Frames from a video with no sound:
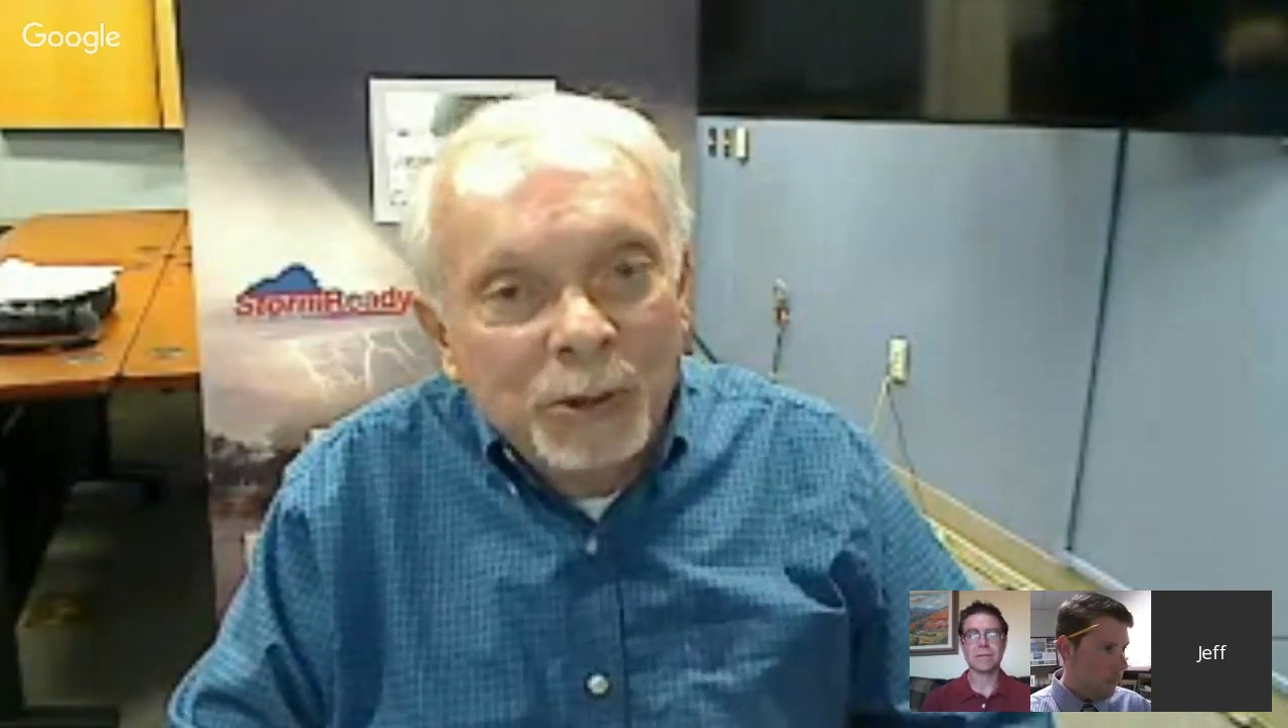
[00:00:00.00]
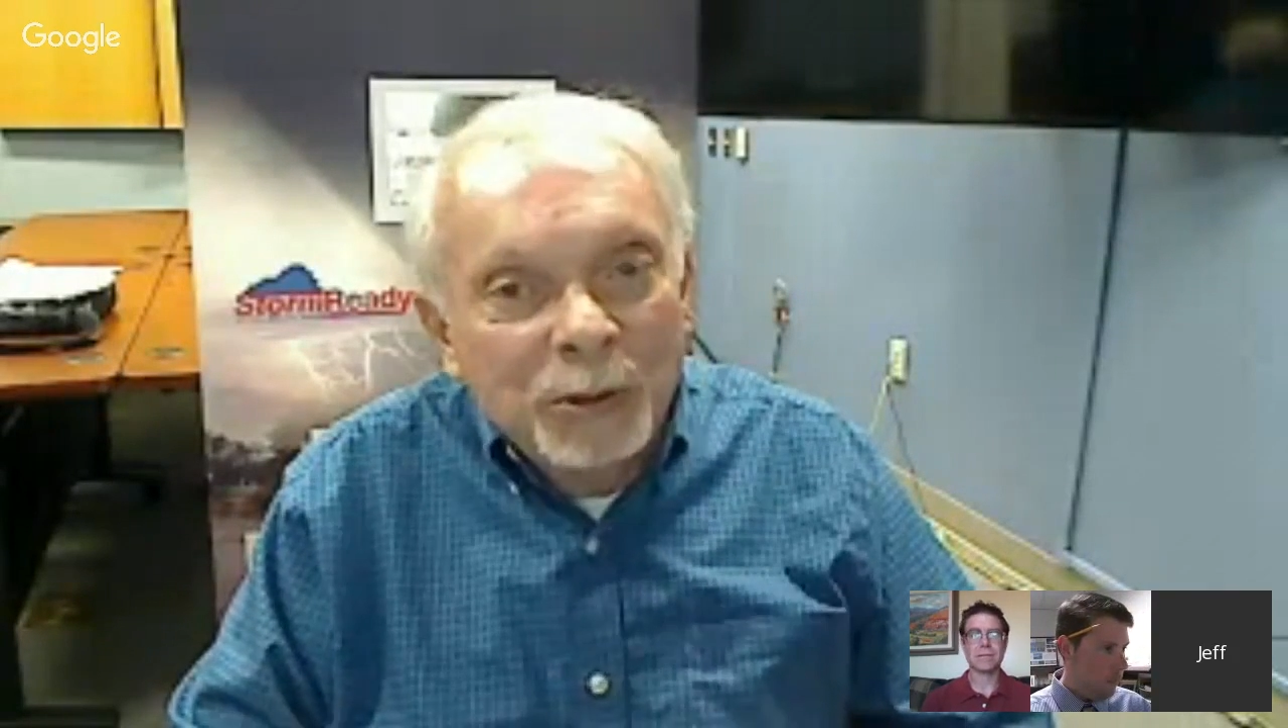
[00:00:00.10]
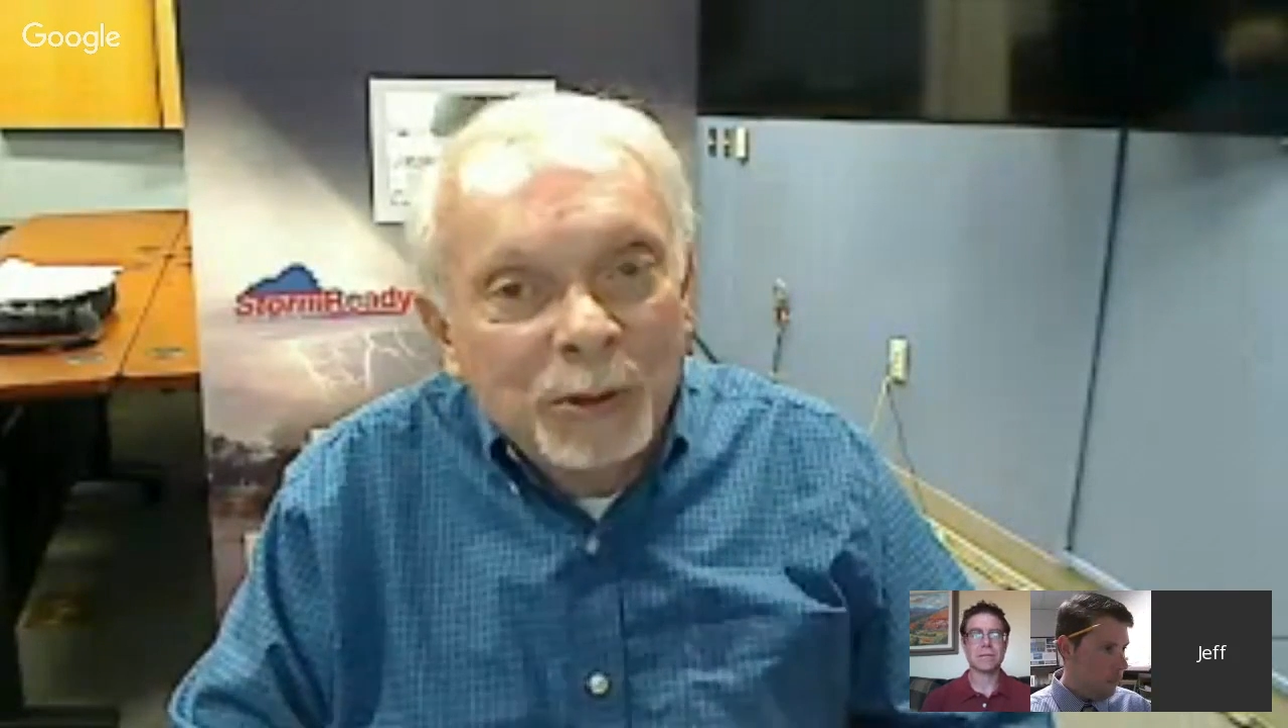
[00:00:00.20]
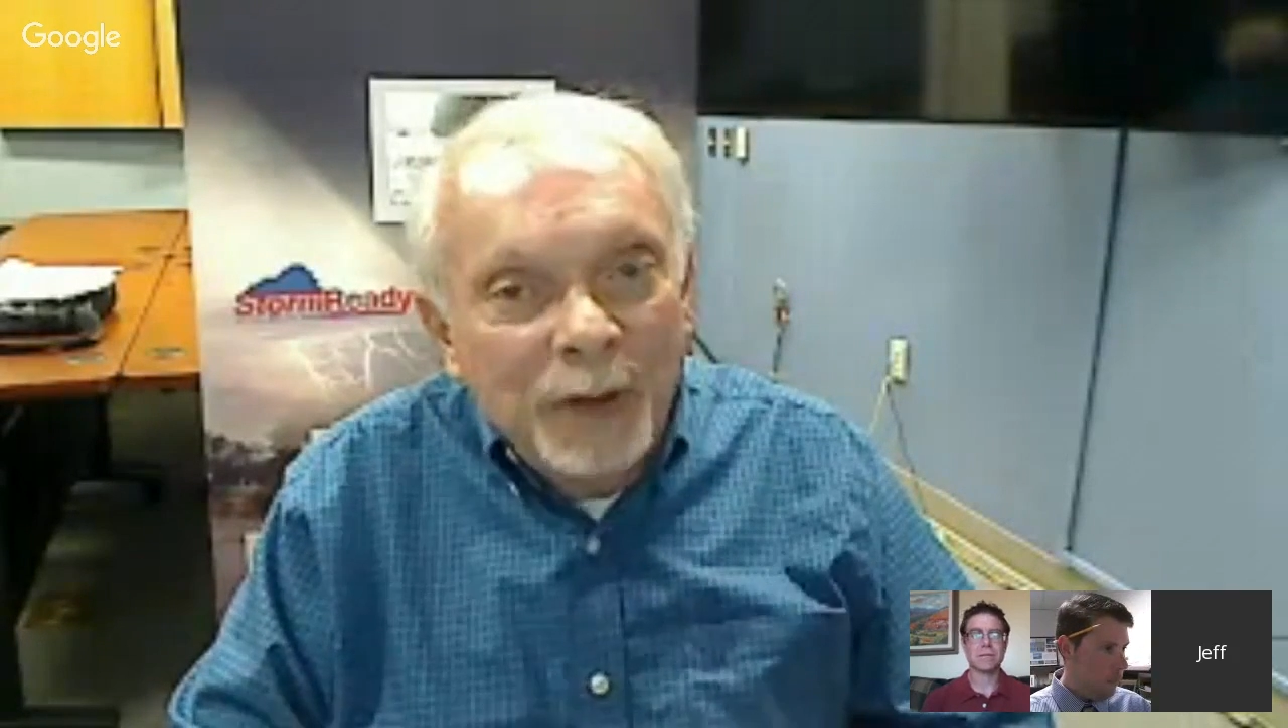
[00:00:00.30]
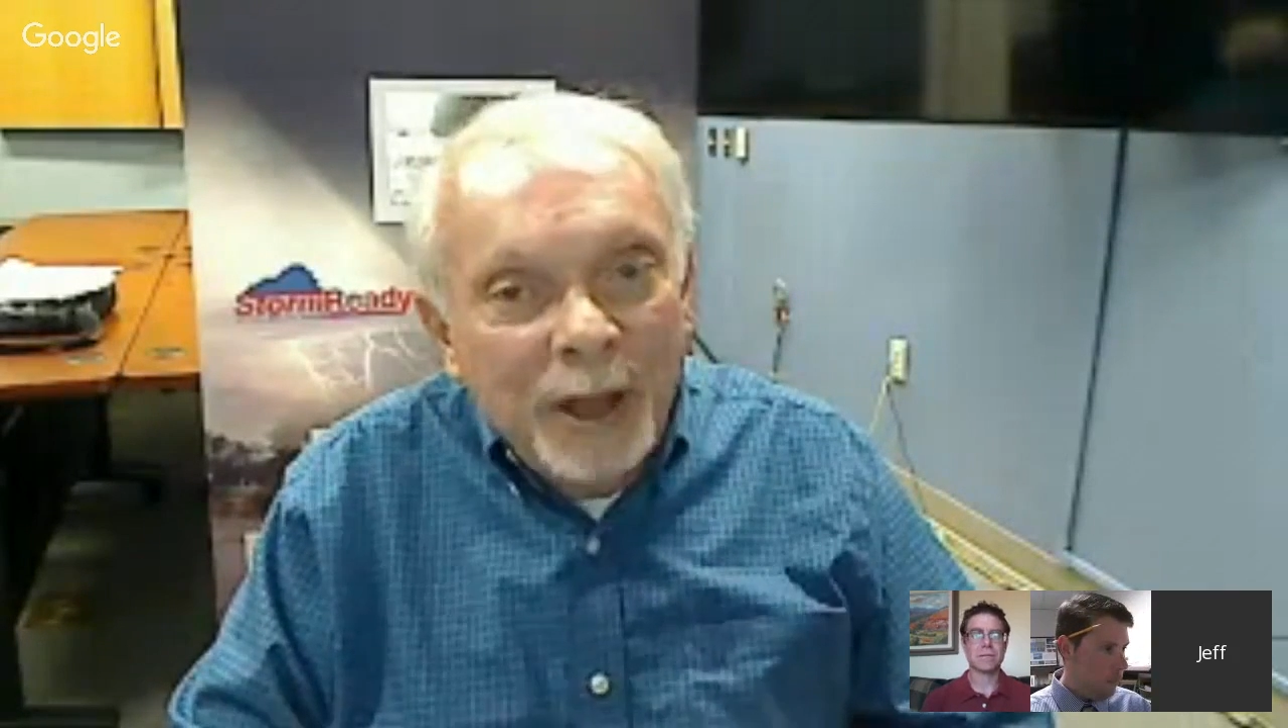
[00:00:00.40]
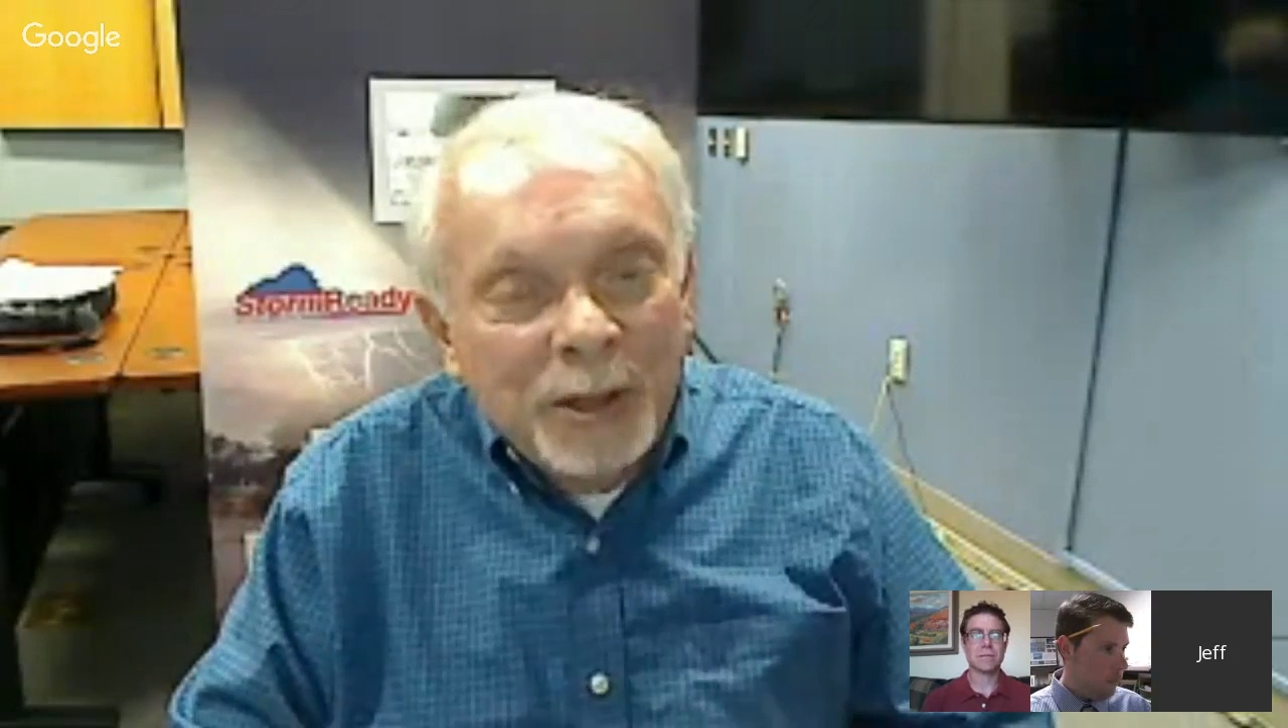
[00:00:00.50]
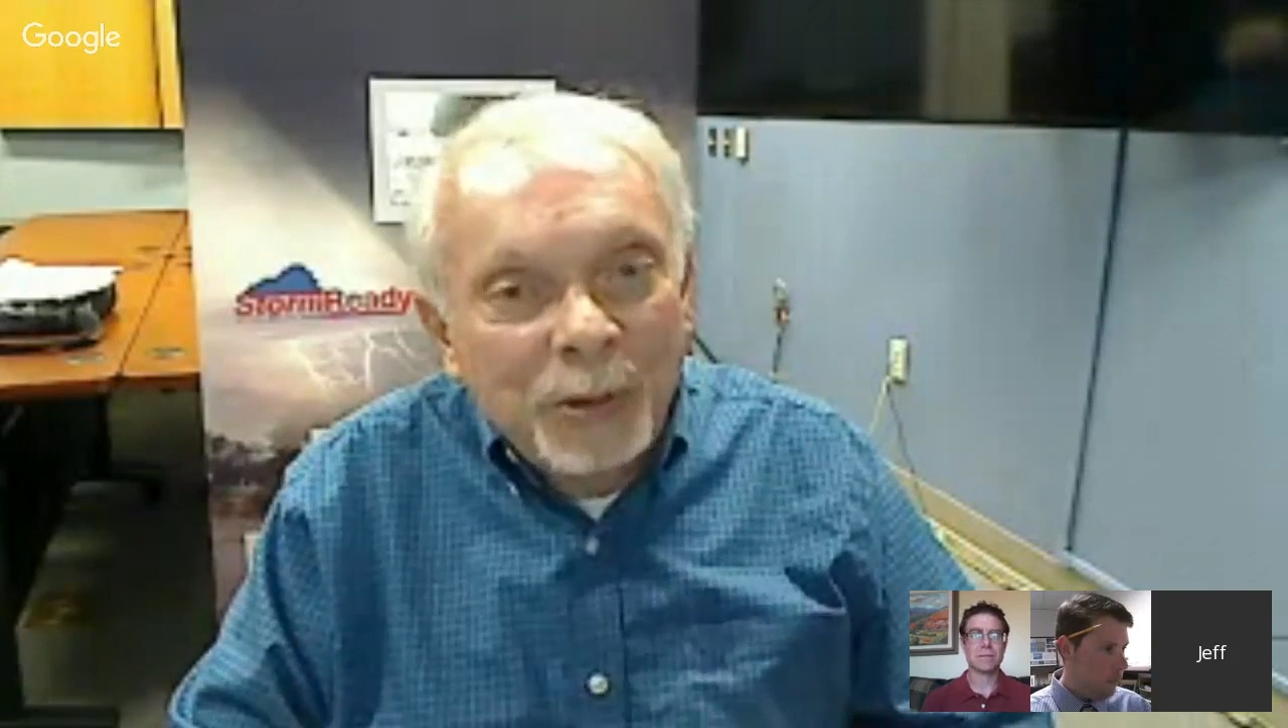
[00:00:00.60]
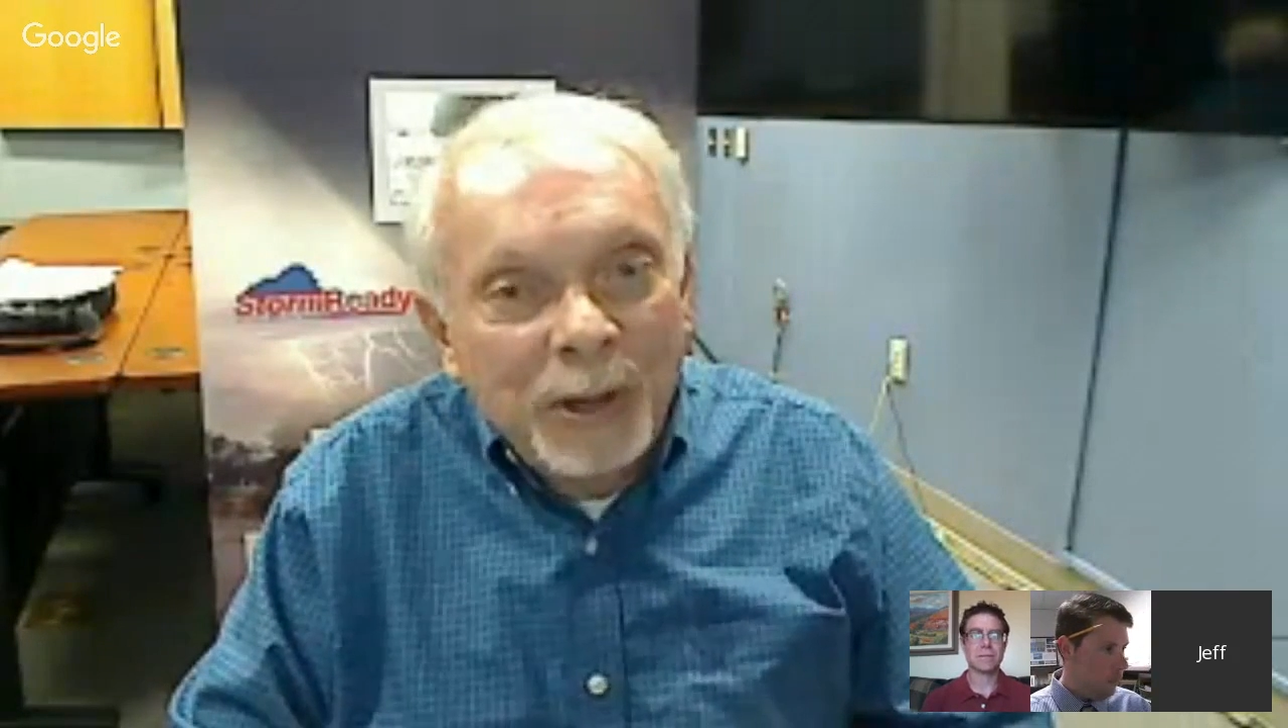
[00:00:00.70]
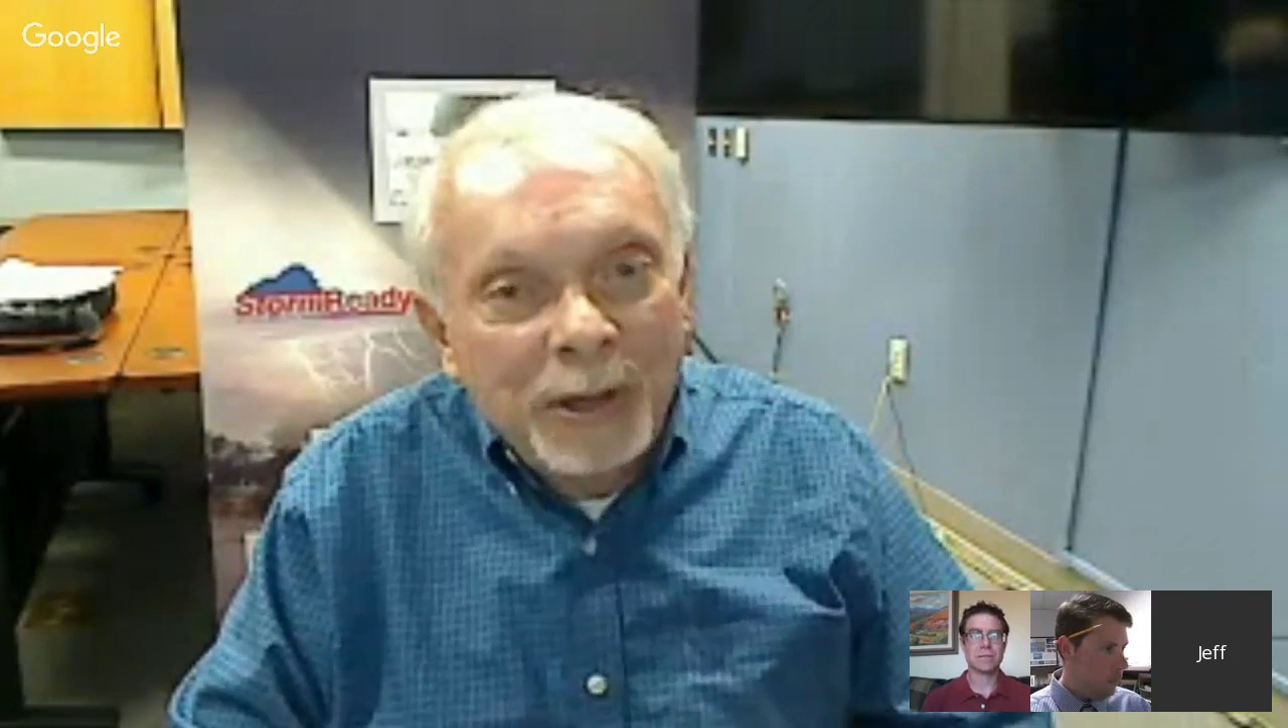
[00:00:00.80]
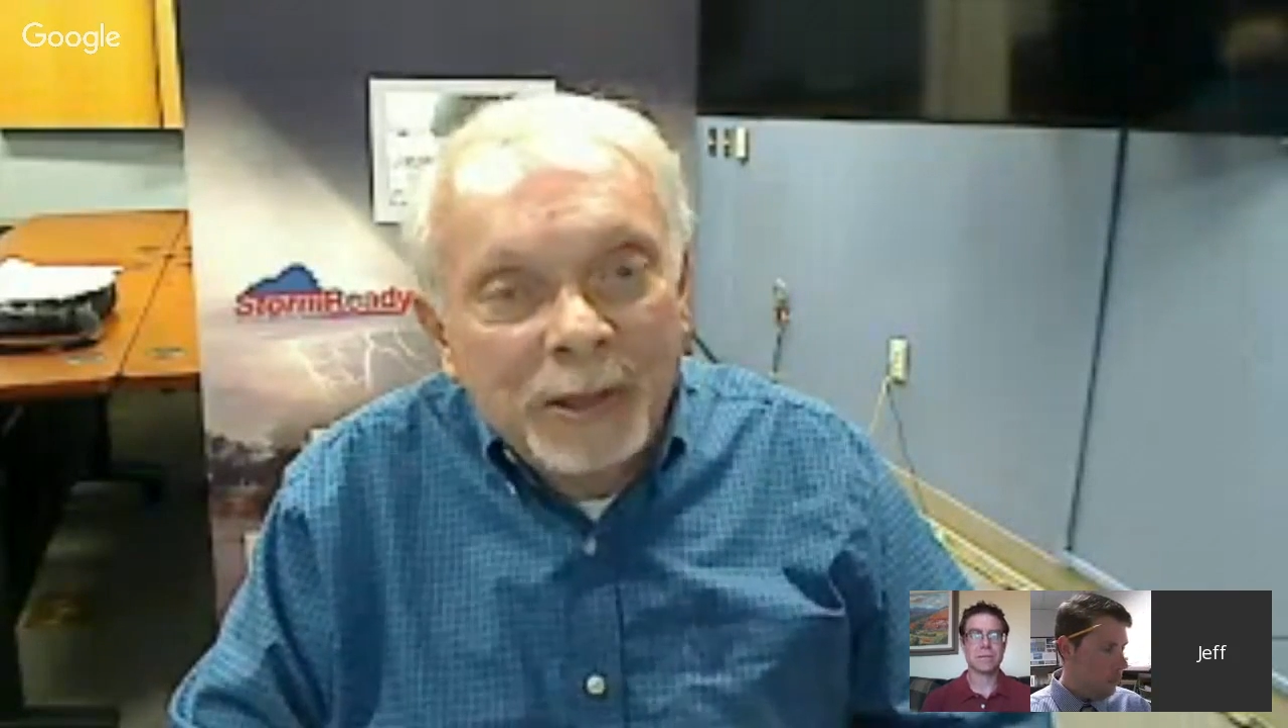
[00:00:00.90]
evacuate,
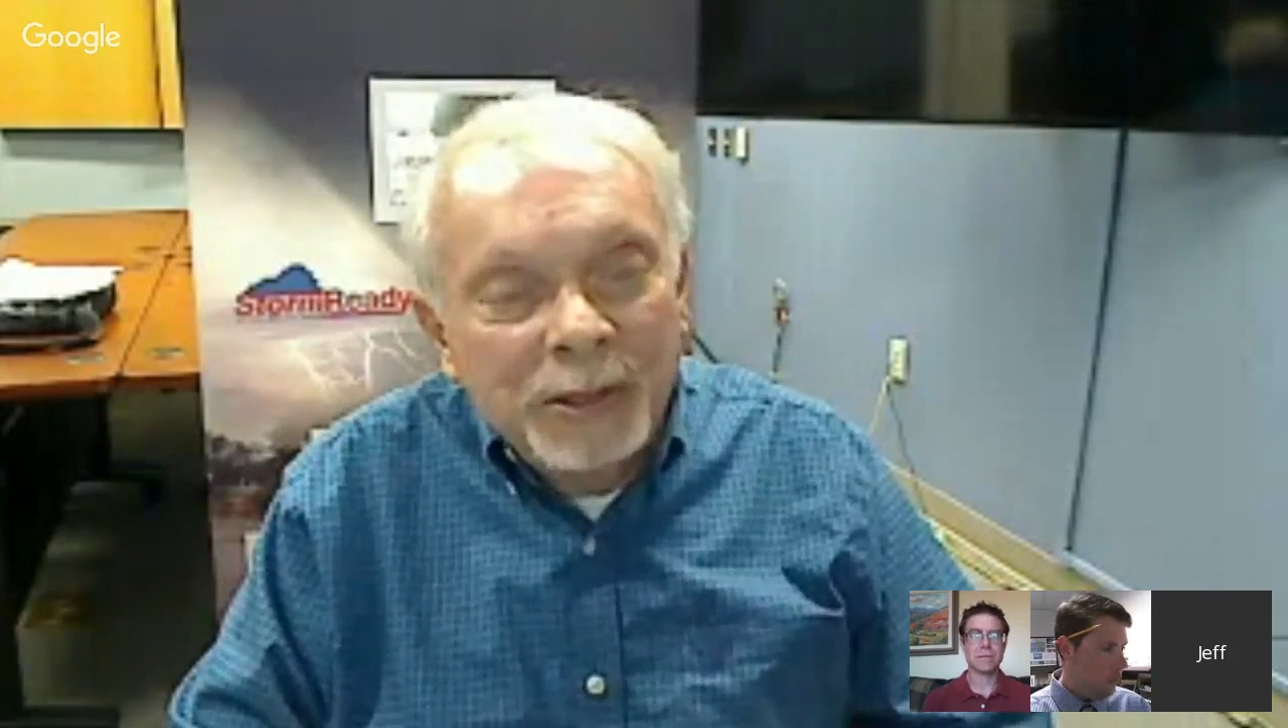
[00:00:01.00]
let's say